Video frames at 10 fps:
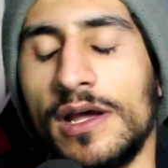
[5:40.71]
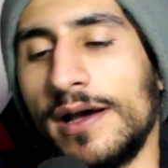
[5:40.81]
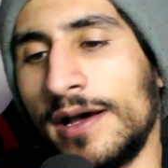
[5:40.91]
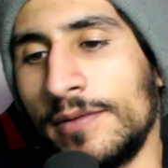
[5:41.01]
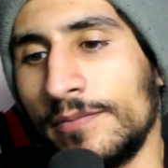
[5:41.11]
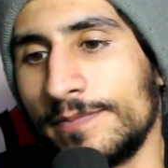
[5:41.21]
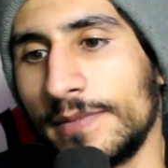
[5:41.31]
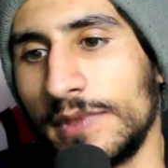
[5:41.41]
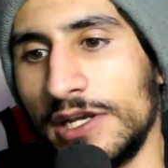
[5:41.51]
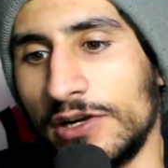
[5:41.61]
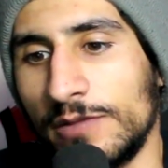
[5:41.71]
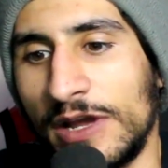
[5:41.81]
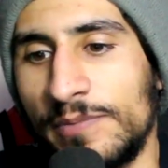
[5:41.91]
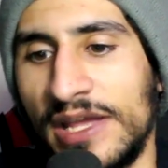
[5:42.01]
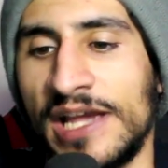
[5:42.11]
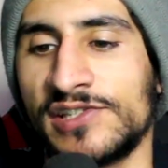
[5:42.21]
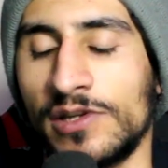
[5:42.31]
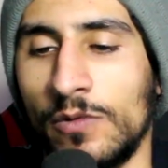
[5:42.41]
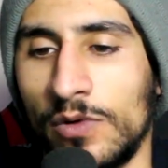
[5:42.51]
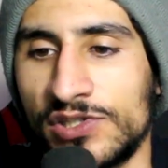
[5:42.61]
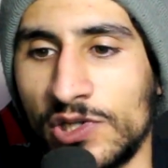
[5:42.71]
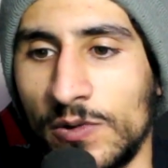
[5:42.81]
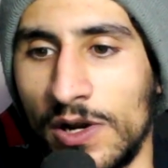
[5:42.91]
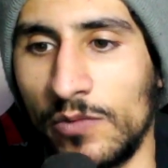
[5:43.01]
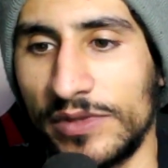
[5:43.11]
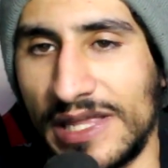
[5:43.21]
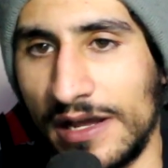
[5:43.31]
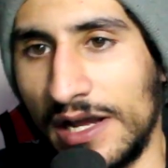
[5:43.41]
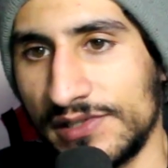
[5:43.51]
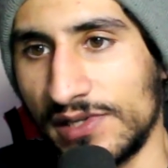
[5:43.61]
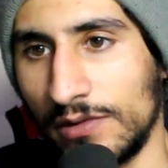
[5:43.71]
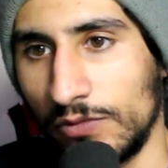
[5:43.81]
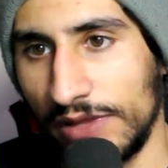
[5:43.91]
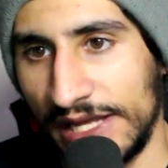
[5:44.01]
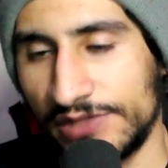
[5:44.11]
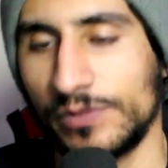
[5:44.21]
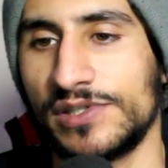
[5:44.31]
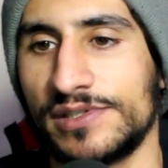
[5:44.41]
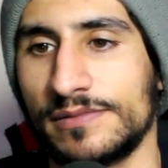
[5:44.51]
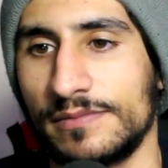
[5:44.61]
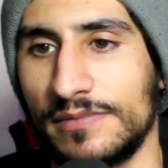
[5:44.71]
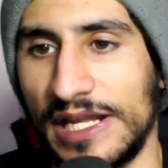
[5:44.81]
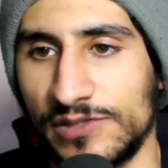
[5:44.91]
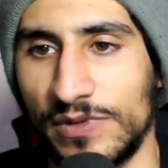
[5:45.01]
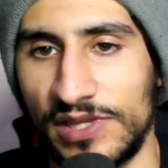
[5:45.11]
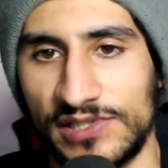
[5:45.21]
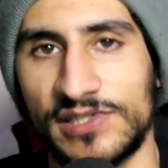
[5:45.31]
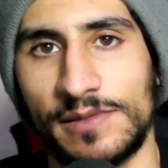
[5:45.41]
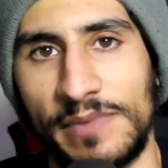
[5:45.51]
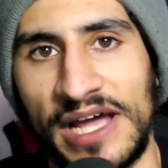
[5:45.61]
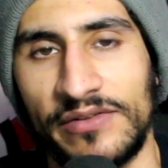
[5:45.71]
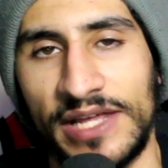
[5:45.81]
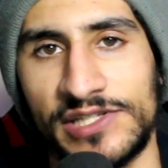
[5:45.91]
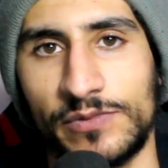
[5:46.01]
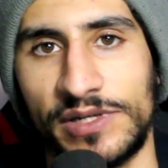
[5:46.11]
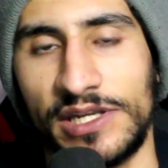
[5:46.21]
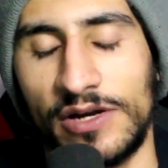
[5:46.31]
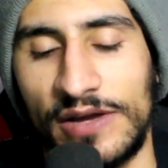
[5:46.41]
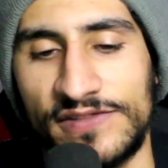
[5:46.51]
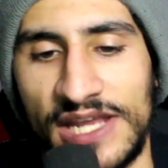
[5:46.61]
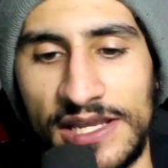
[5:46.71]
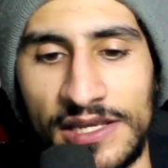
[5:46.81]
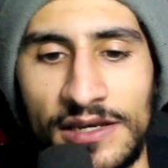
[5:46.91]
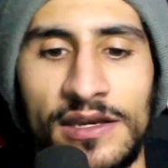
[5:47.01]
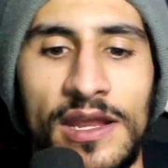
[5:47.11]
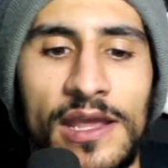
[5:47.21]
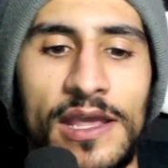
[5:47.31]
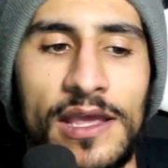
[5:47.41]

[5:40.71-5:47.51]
You might be asking, well, what's going on with the content? Well, that's what this is about. That's what, I've taken